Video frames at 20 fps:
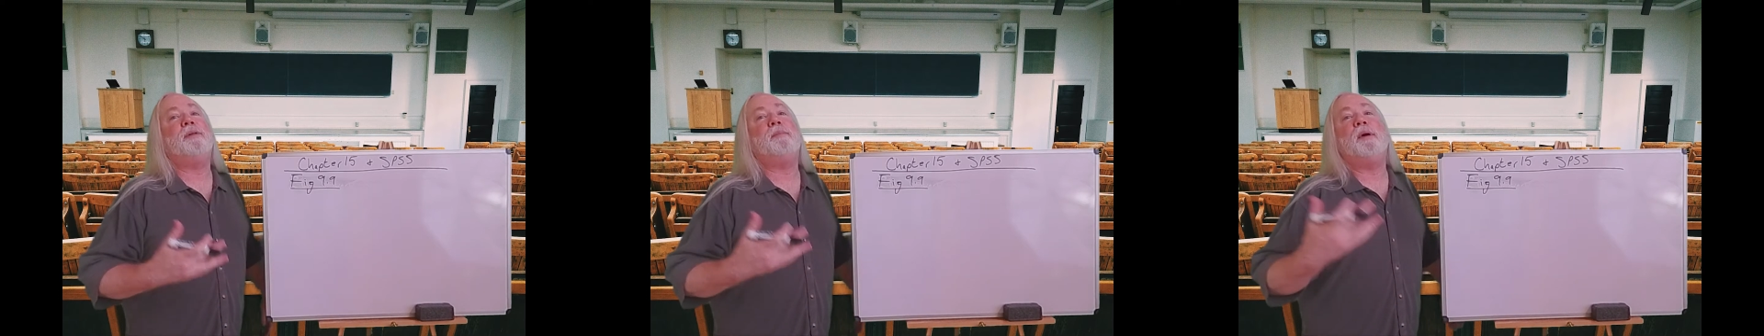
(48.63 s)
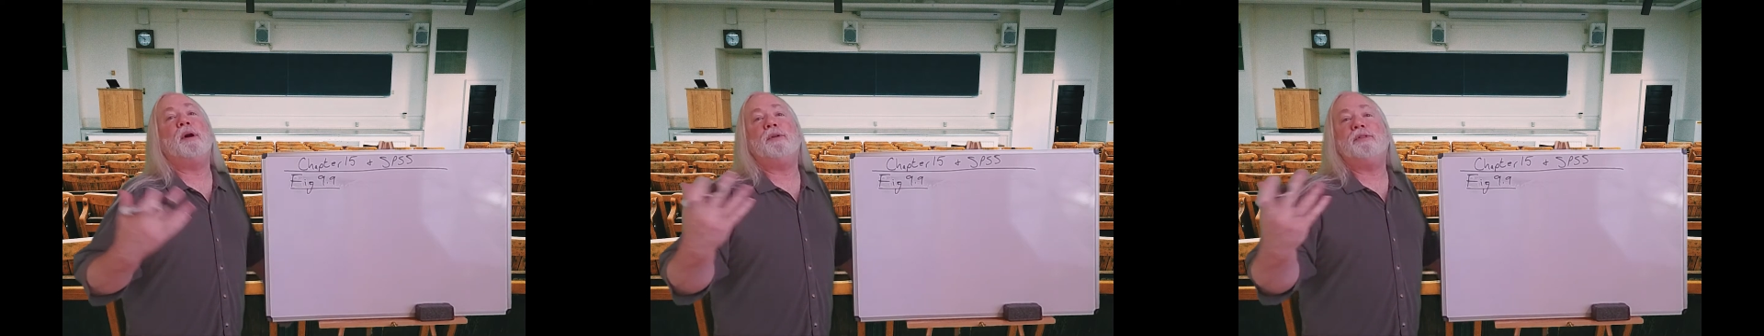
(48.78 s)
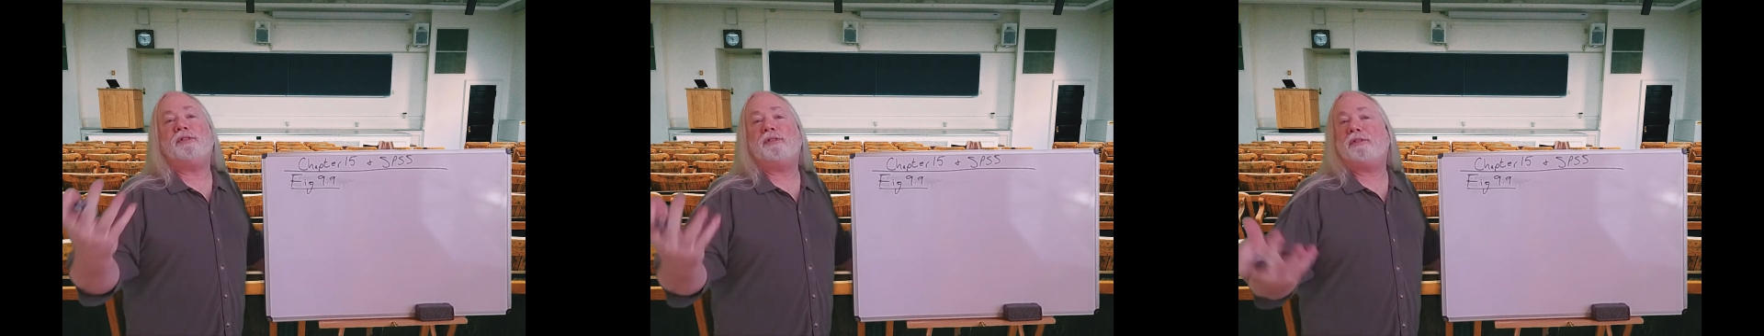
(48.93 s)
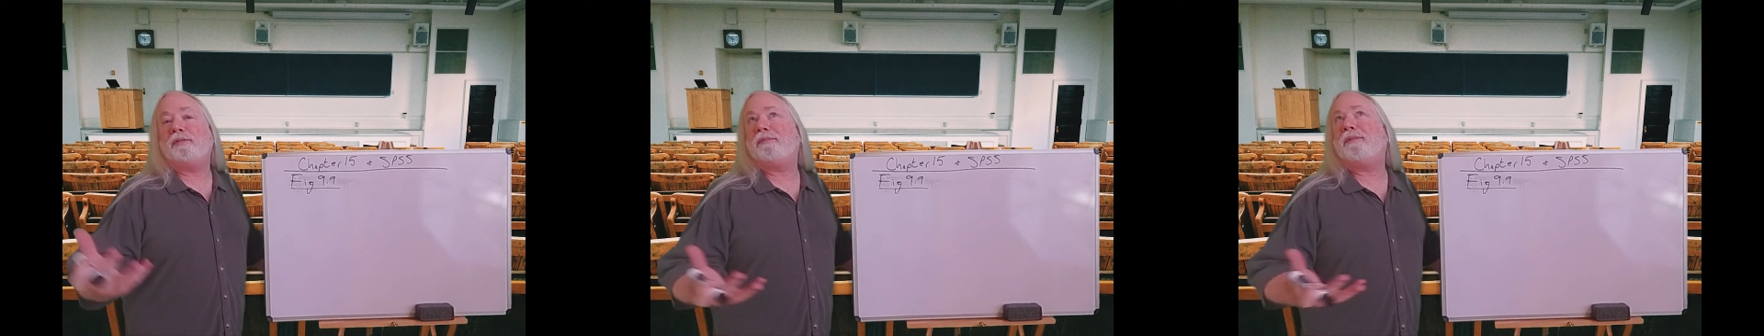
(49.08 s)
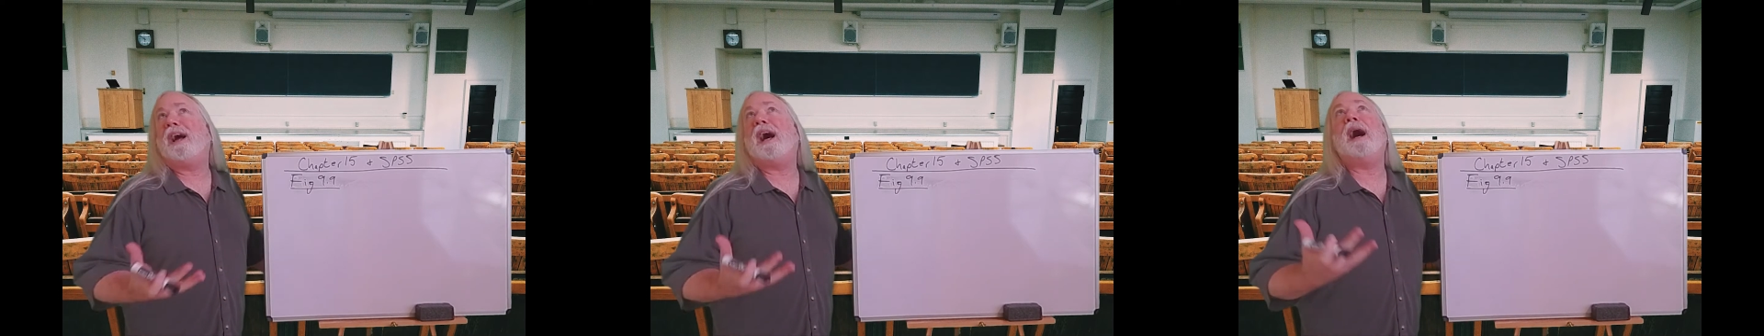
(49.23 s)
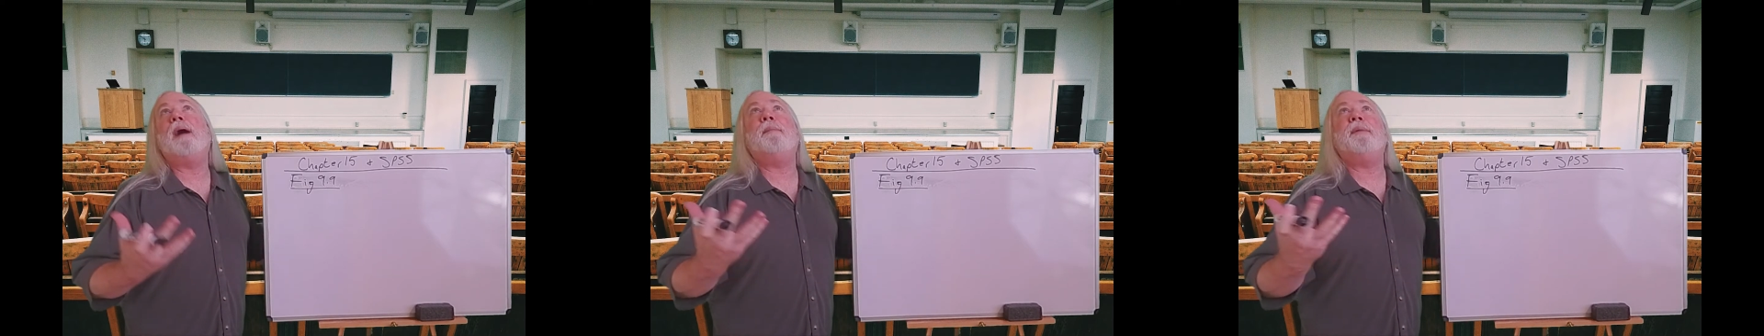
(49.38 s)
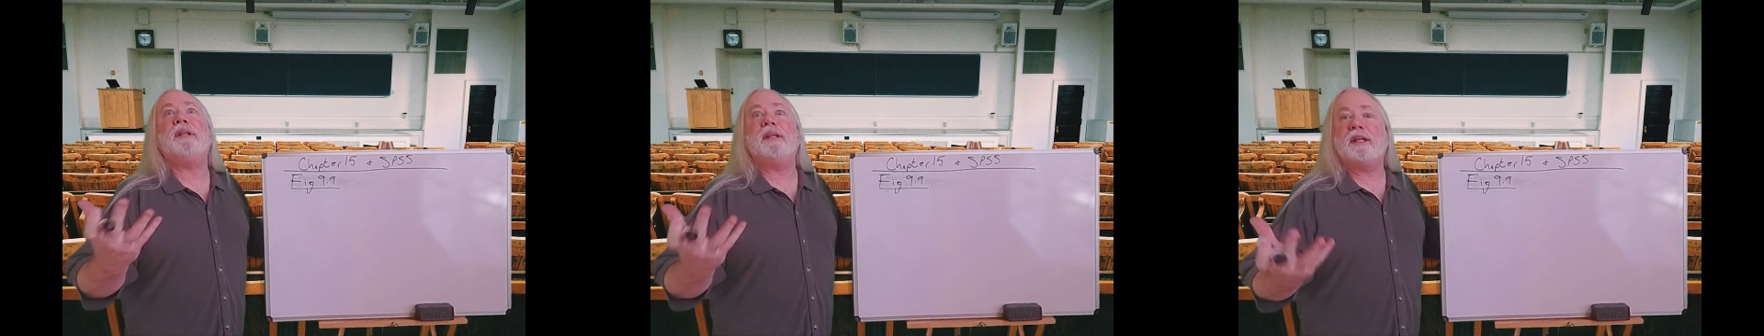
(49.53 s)
the most
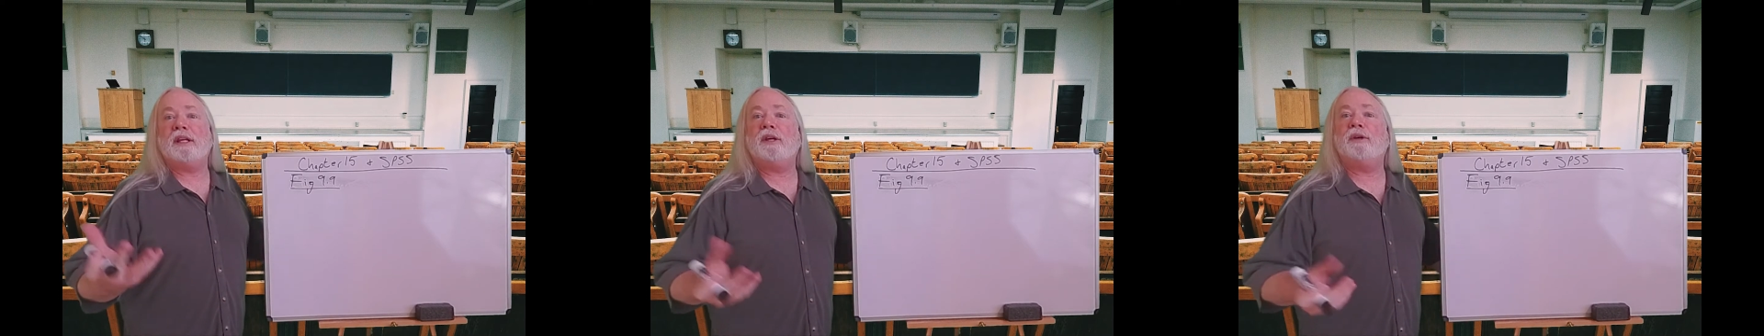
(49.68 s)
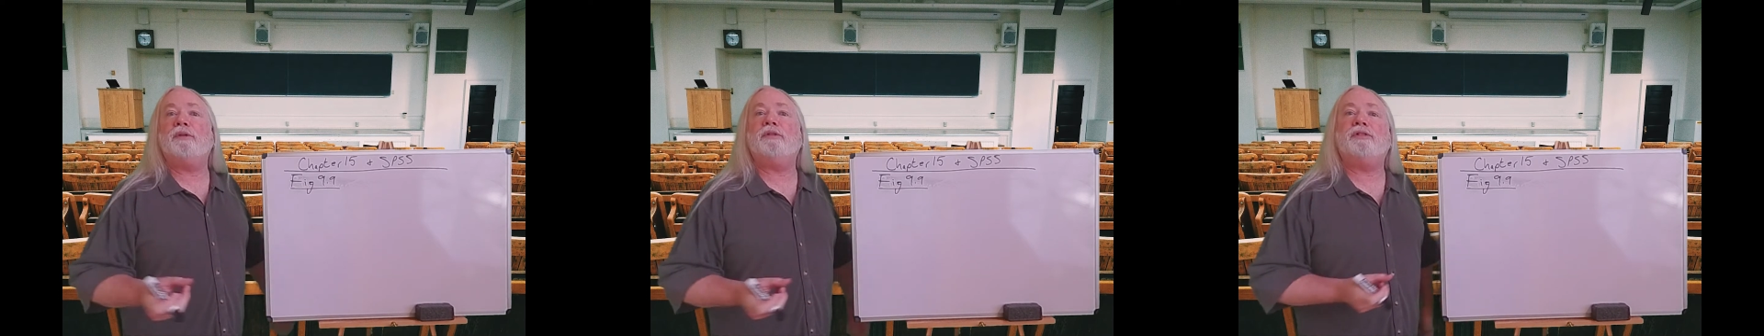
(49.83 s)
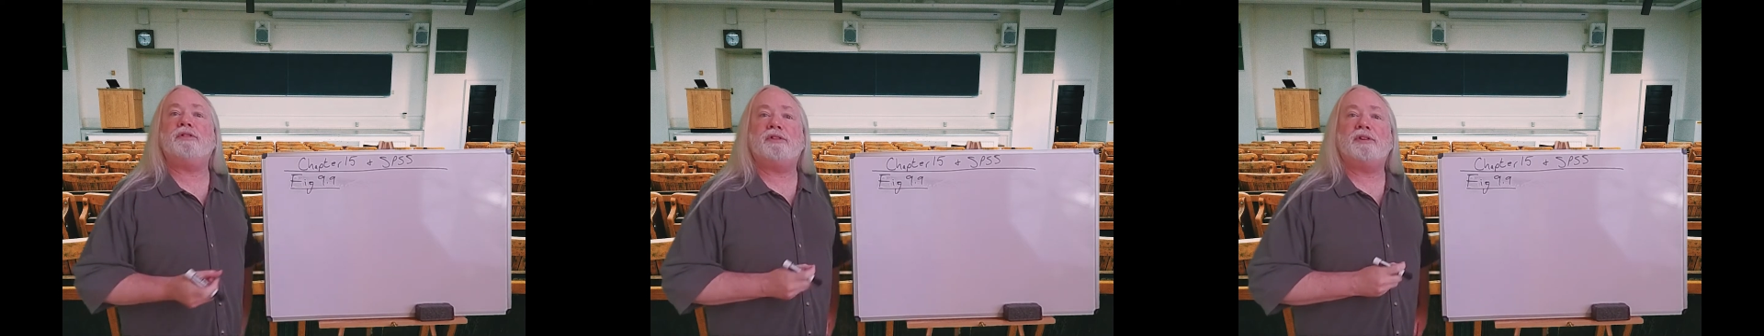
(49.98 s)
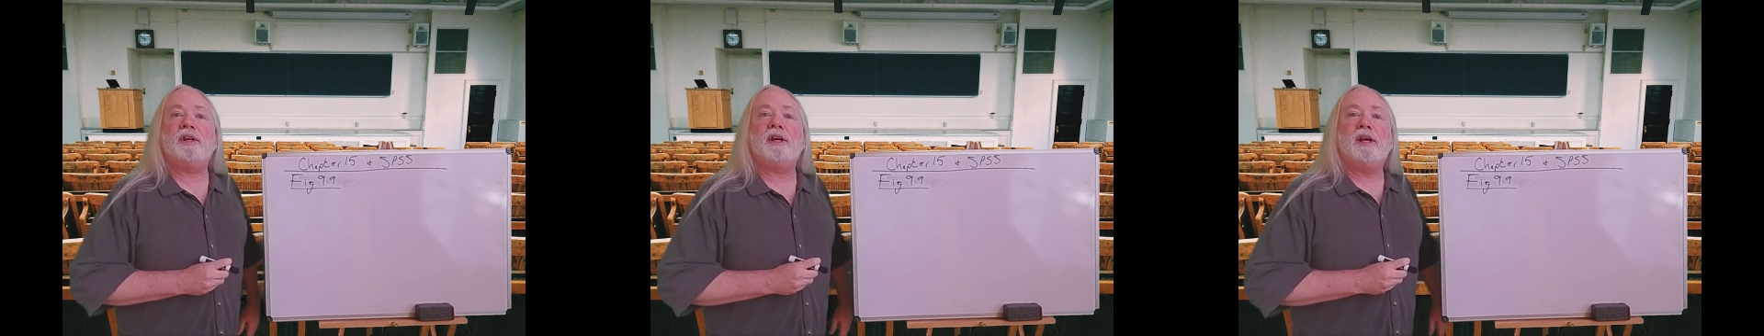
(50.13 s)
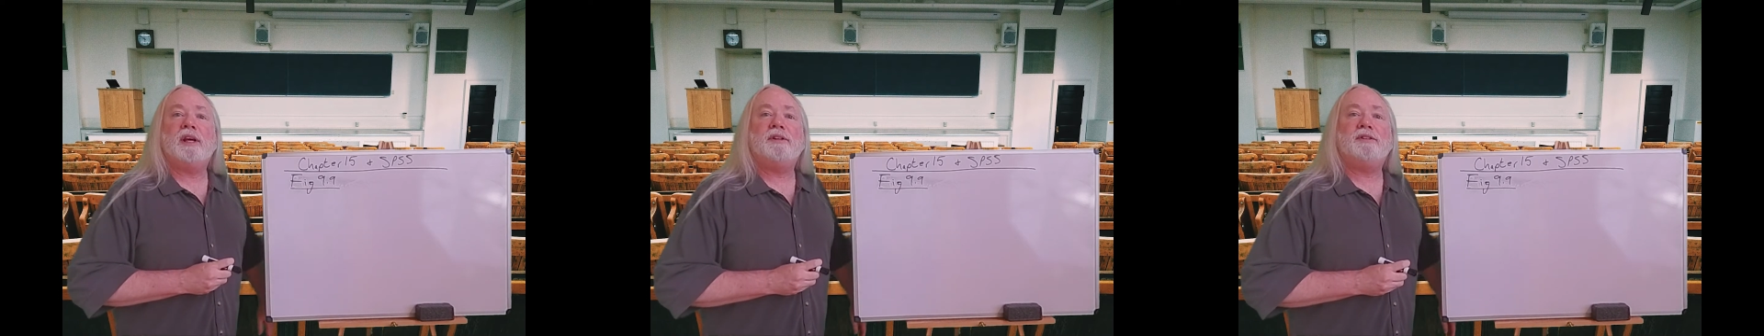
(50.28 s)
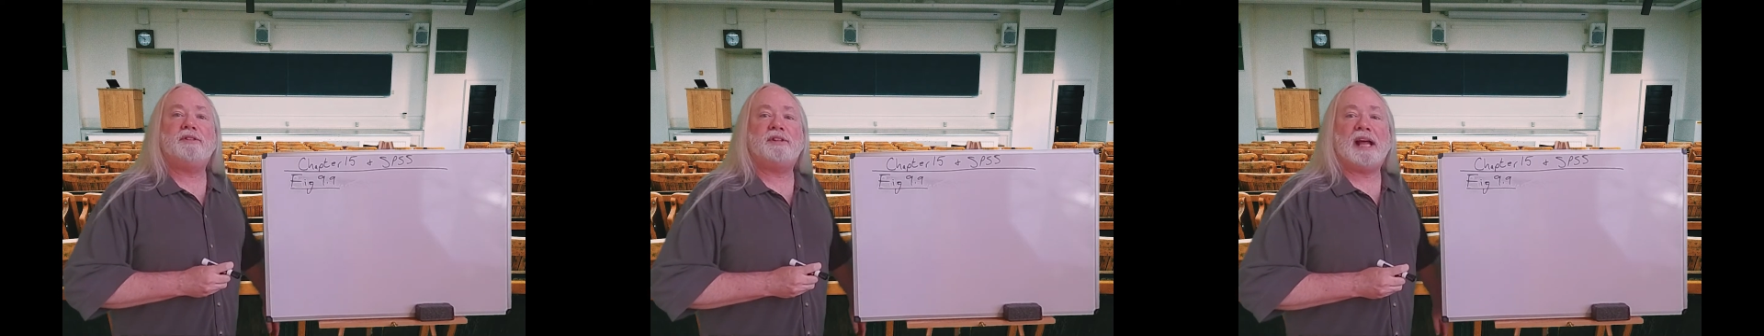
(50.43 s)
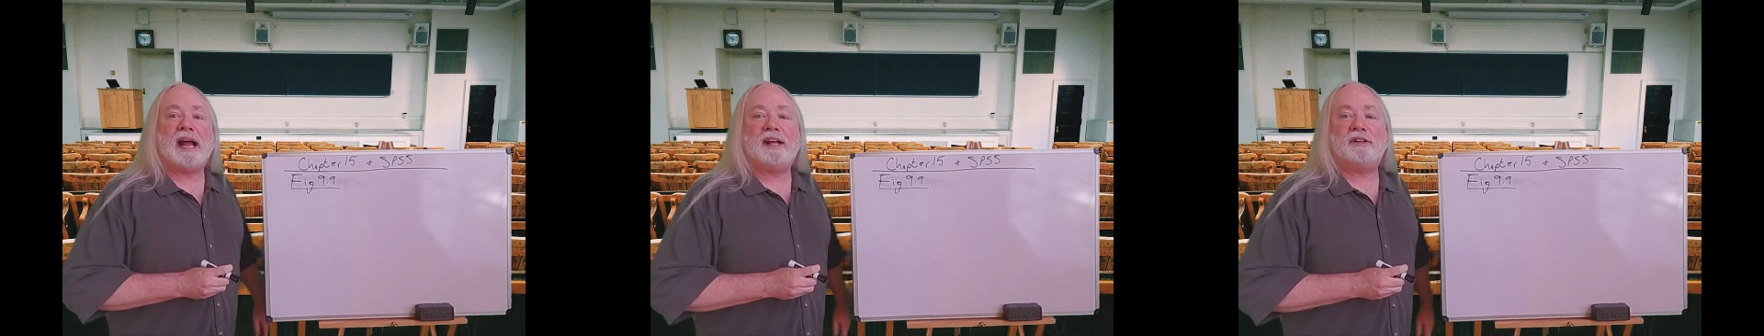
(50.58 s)
commonly used
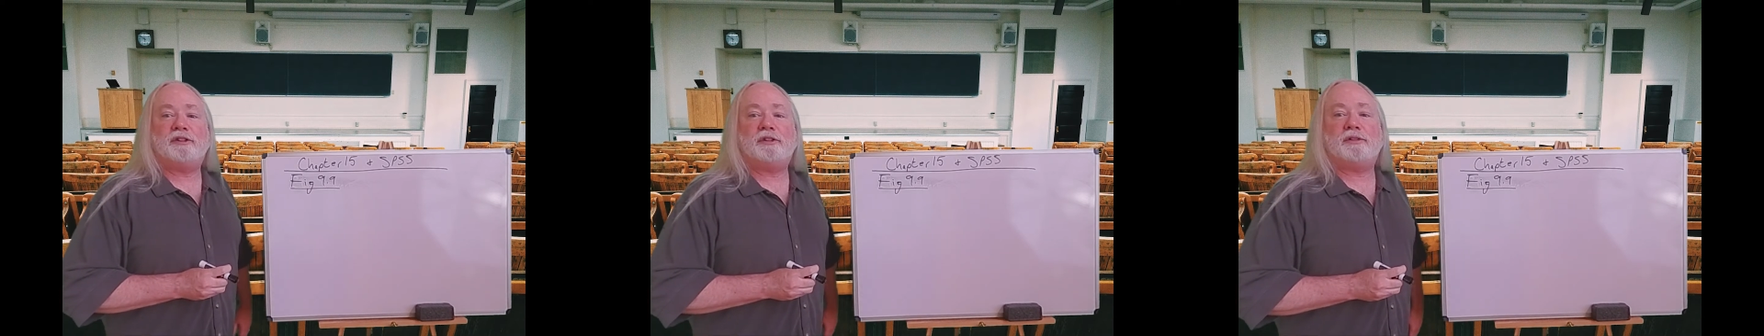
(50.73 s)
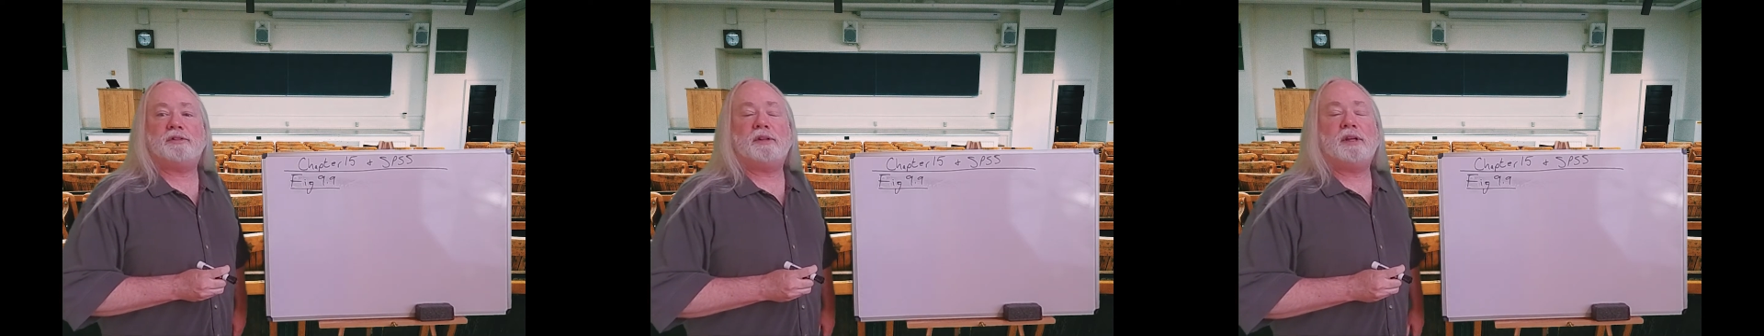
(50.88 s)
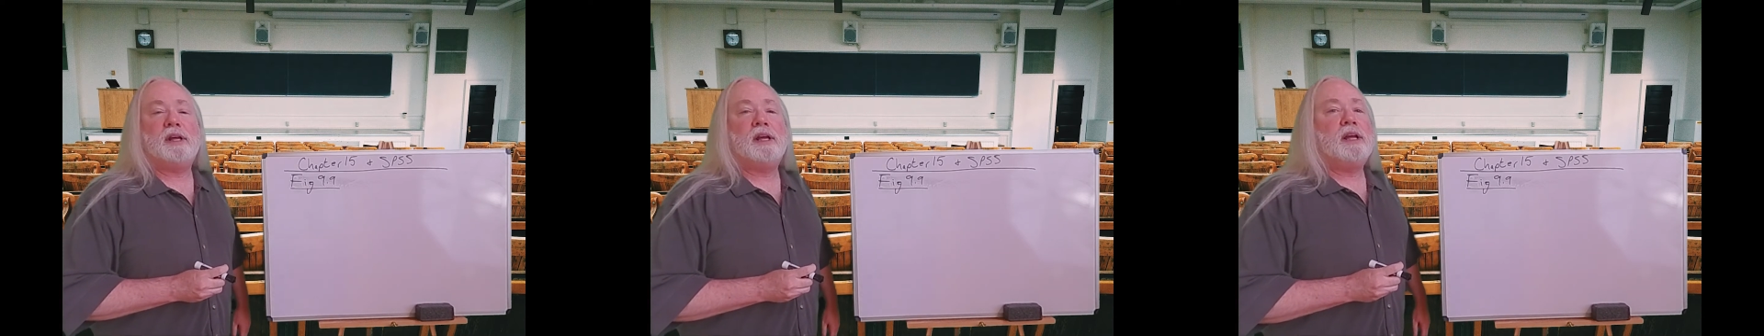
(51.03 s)
stats.